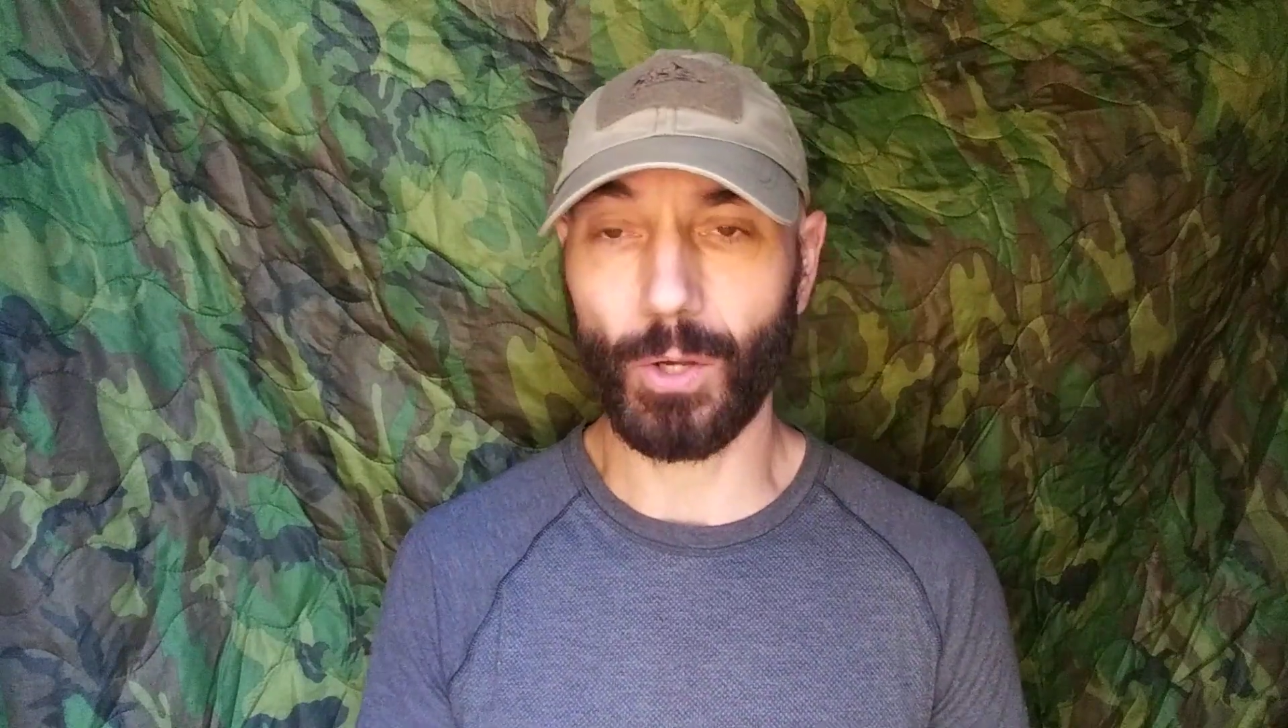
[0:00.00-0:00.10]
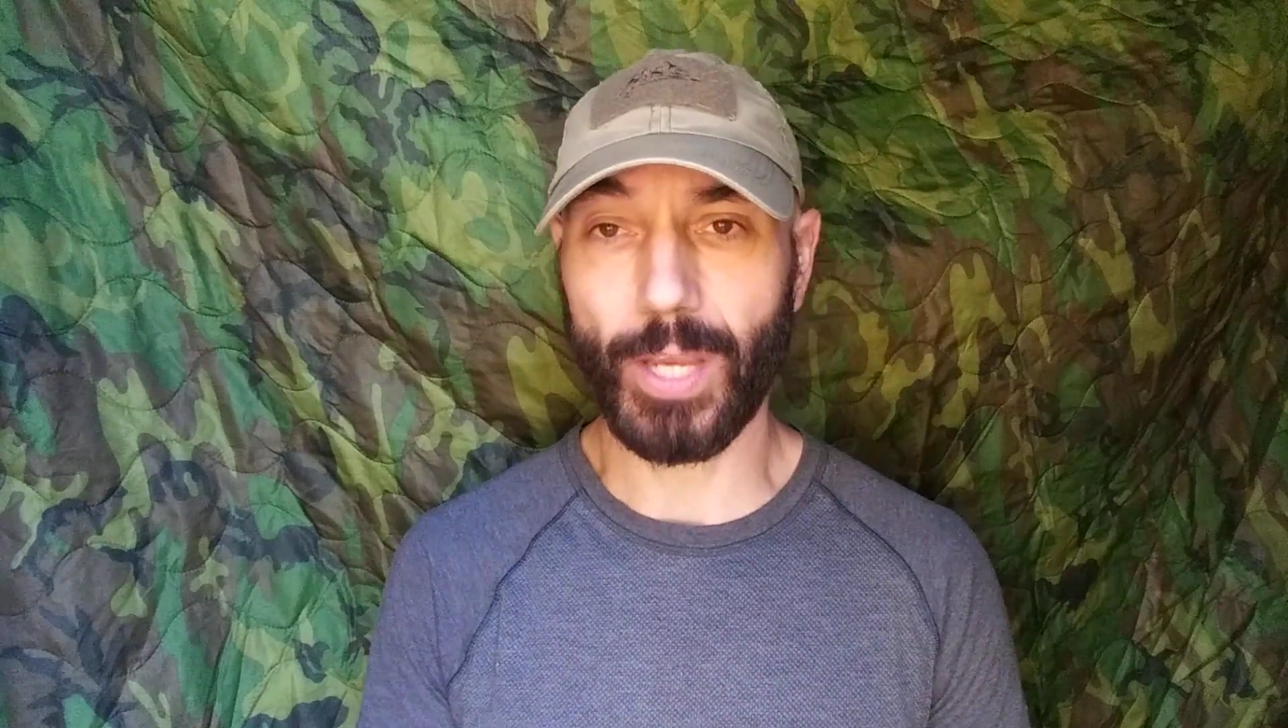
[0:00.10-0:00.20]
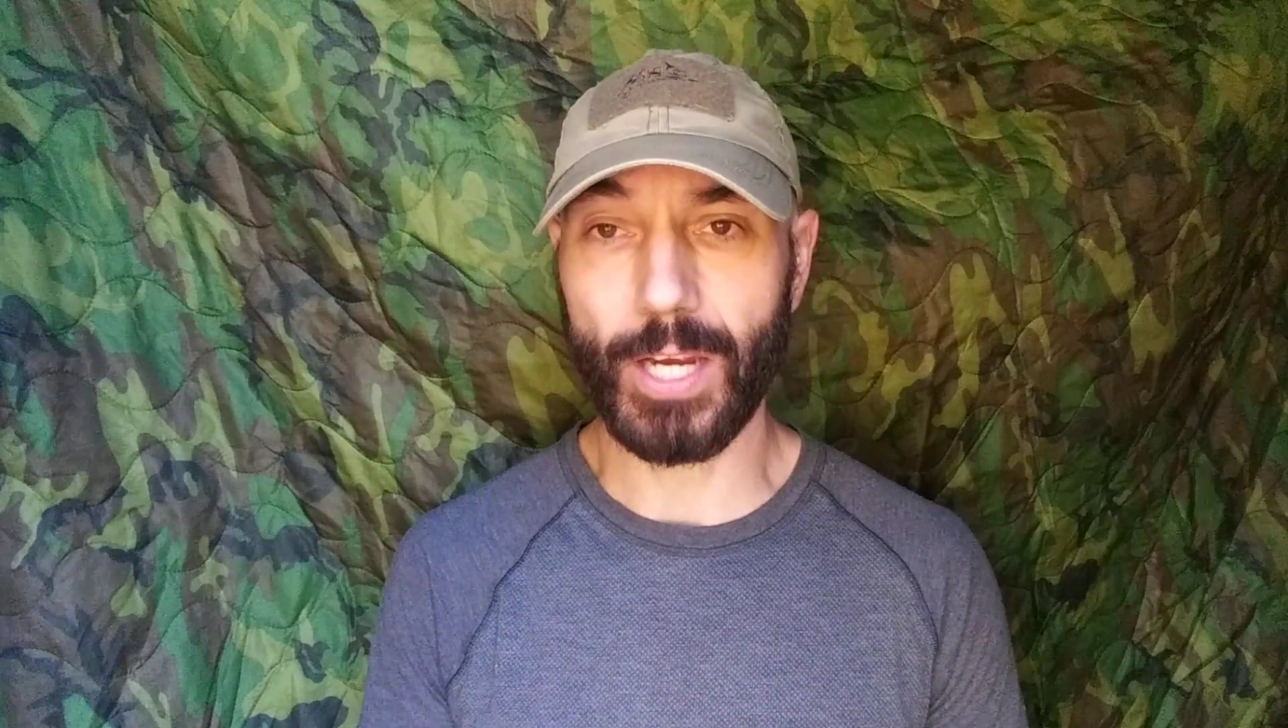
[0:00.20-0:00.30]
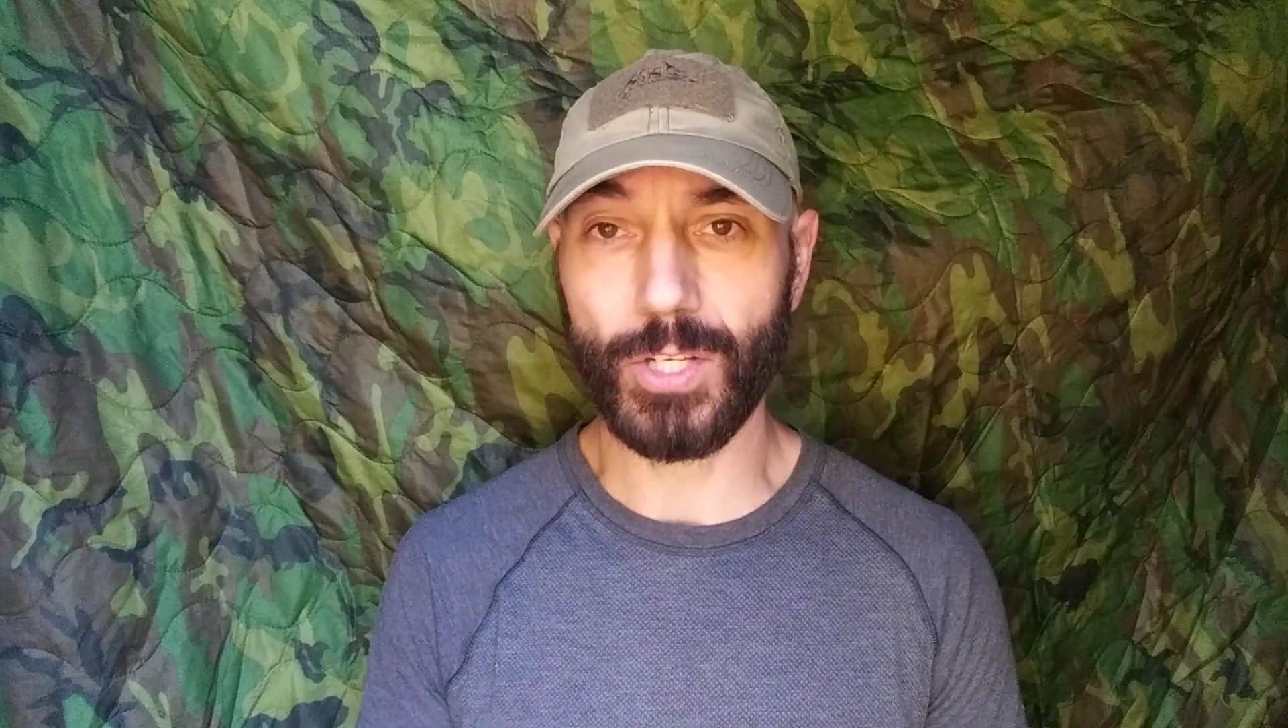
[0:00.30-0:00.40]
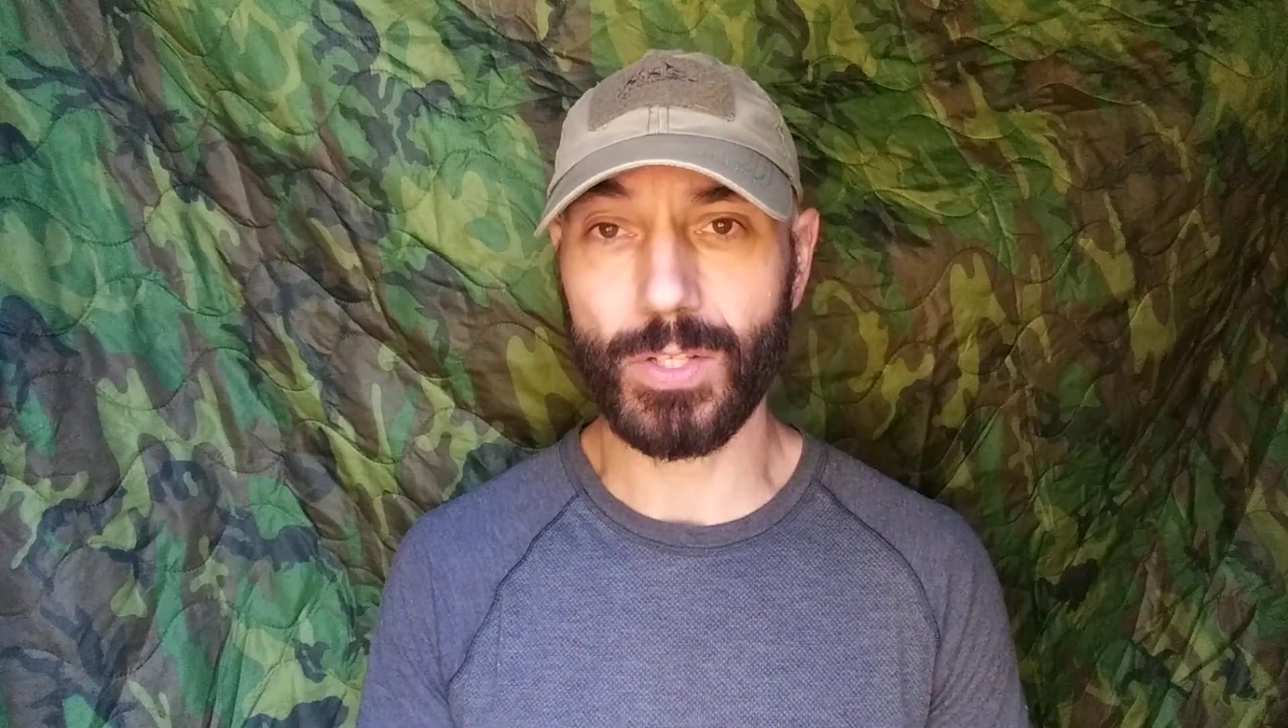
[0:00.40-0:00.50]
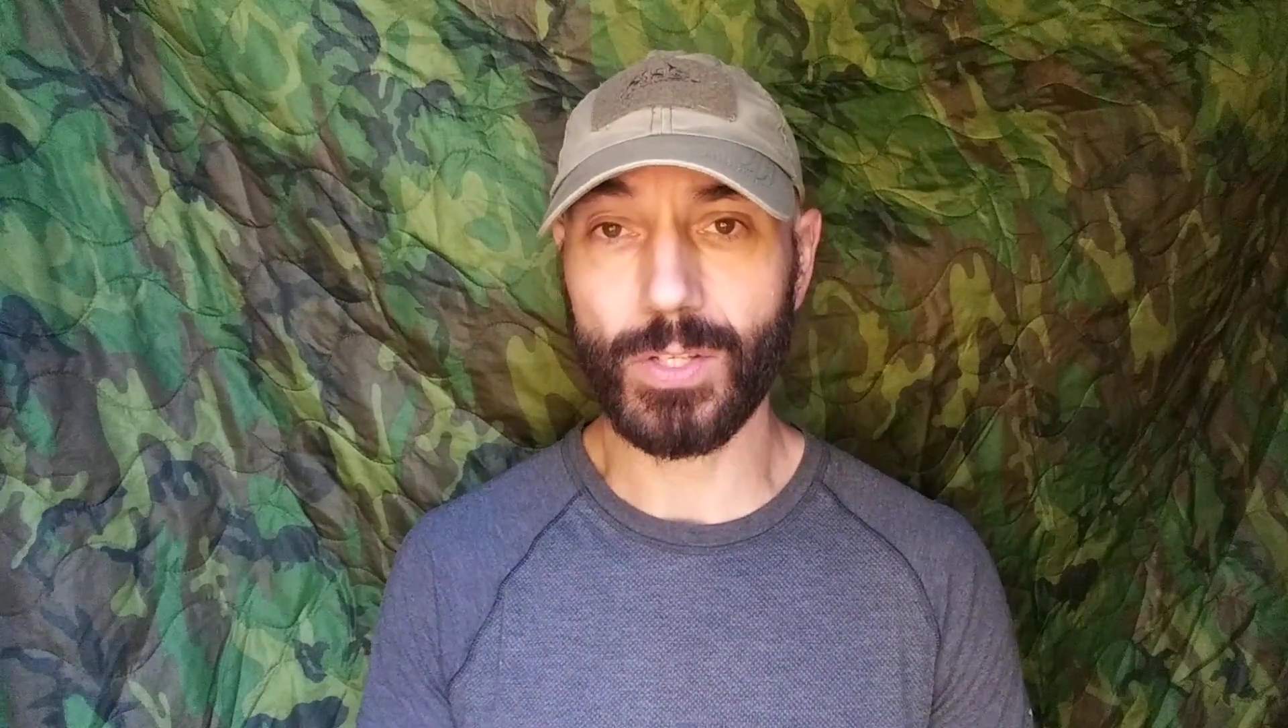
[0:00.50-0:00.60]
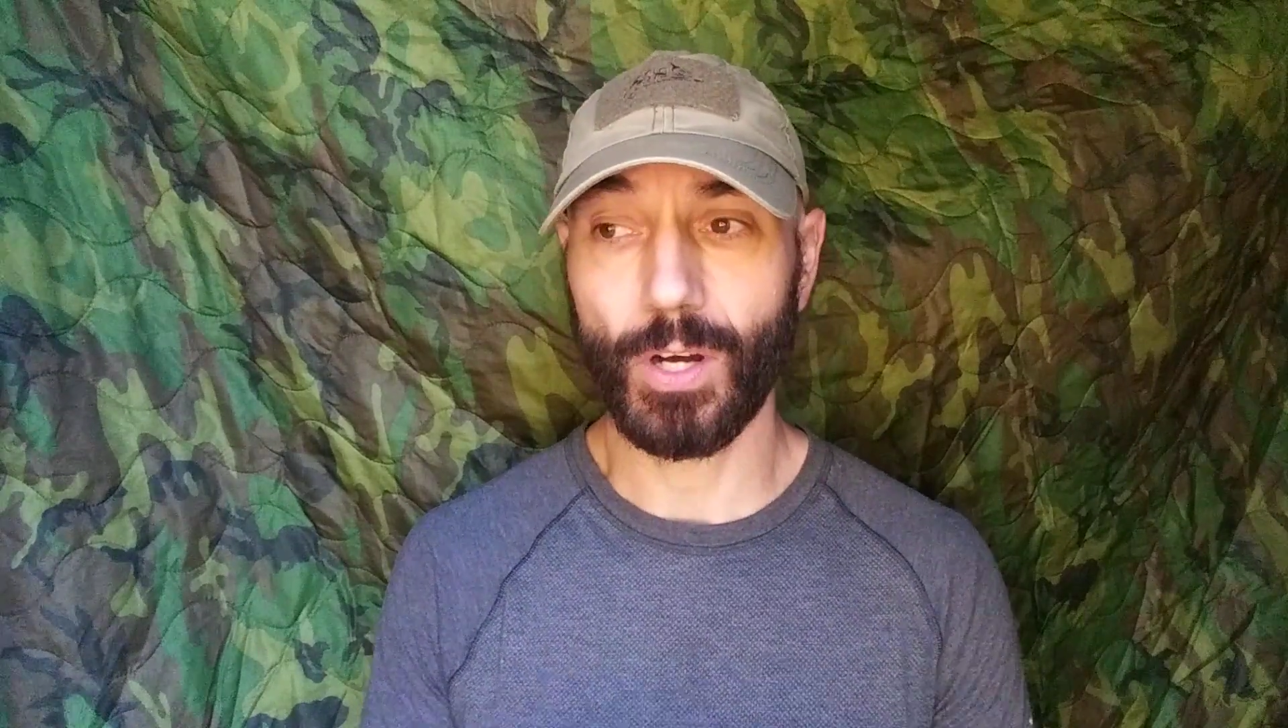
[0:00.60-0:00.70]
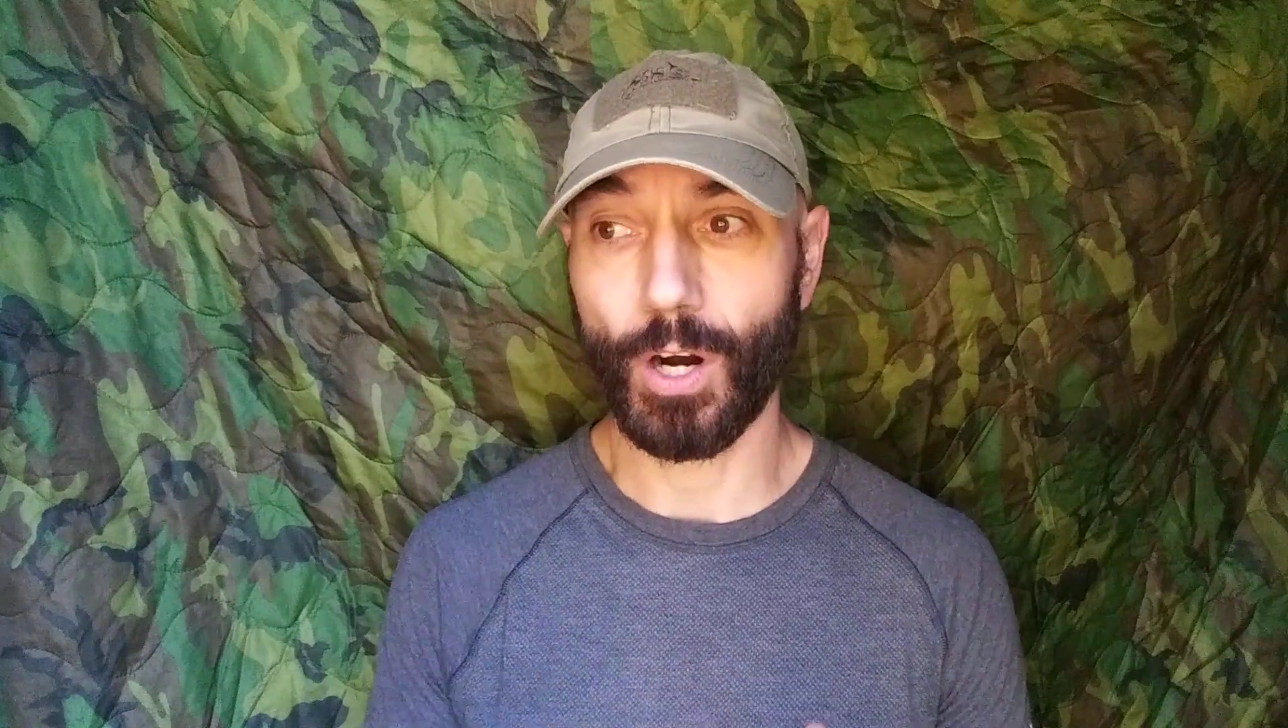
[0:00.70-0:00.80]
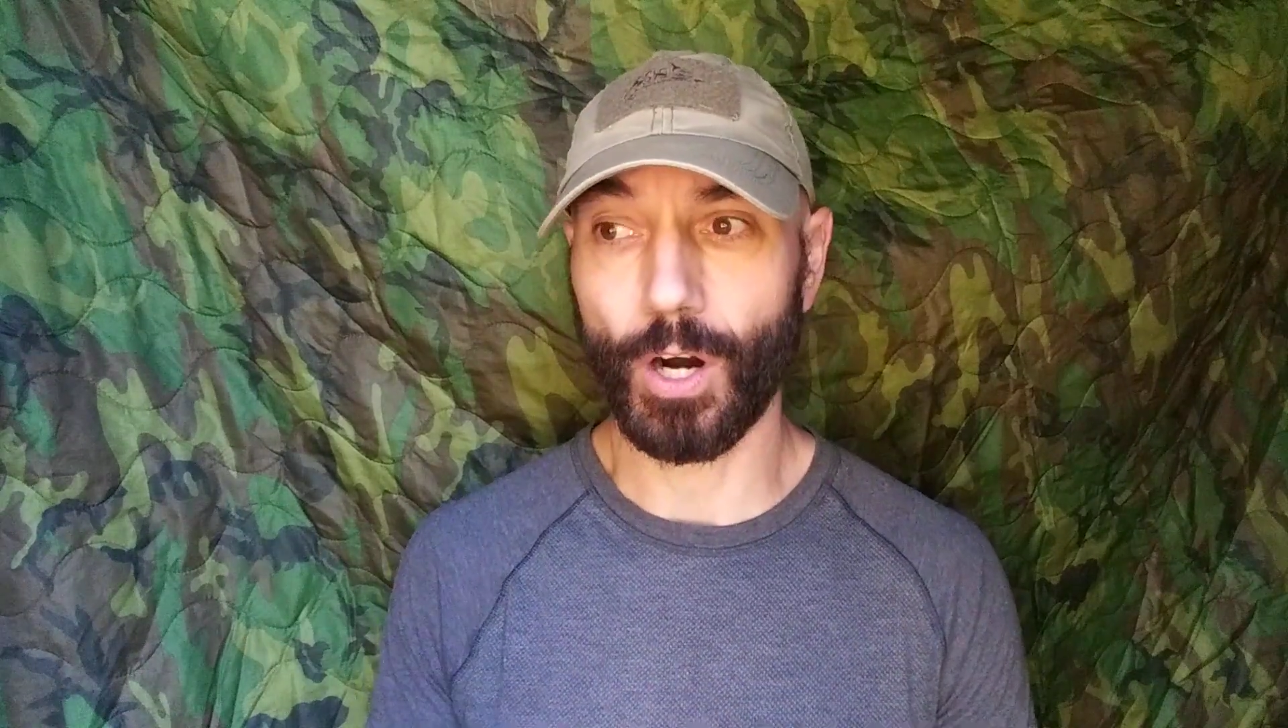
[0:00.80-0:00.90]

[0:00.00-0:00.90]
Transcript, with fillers: locations?